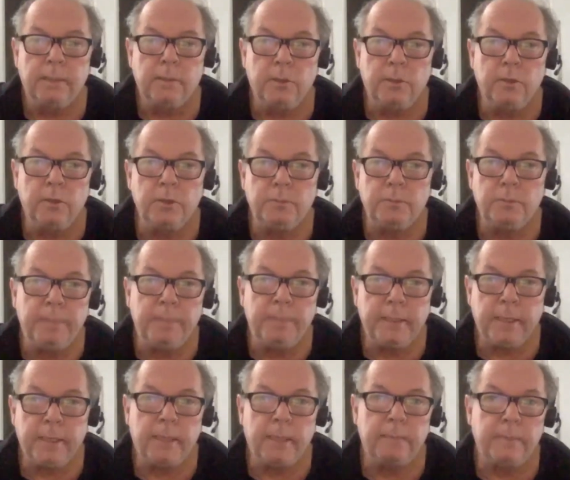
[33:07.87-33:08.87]
Those
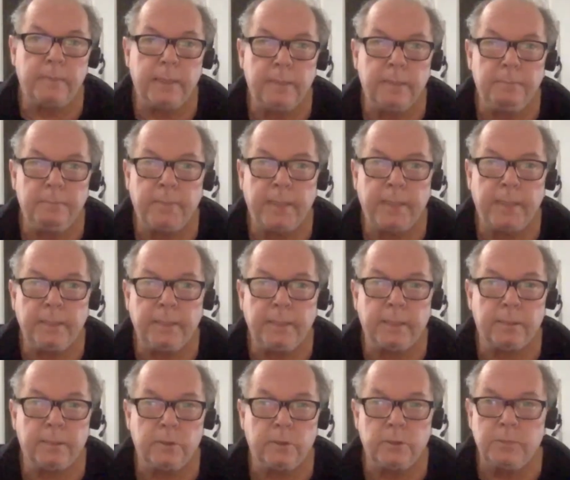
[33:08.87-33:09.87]
become, in
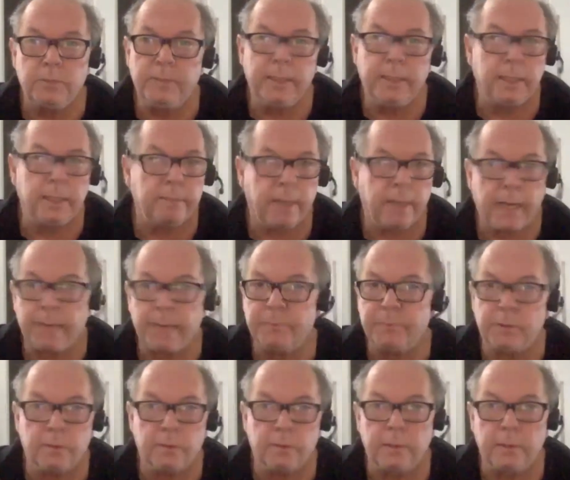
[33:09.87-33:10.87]
painting, those become
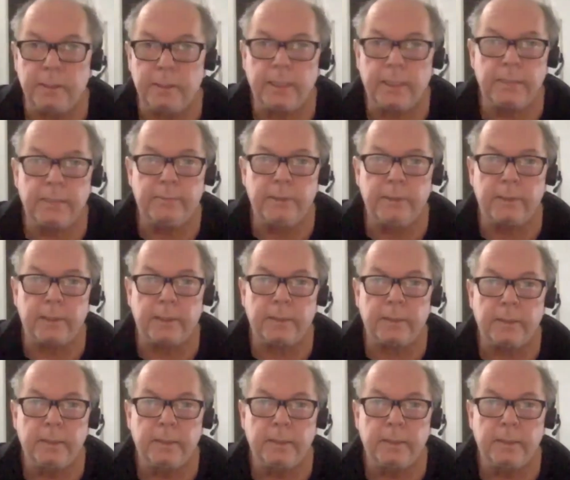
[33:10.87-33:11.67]
absolutely everything.